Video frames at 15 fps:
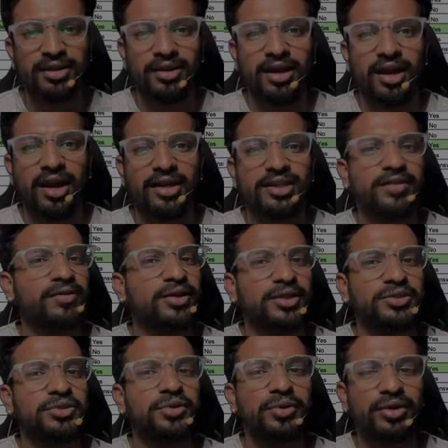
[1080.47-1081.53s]
and they will
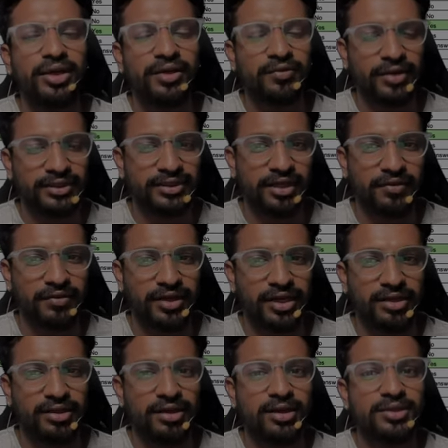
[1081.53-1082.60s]
issue only one certificate.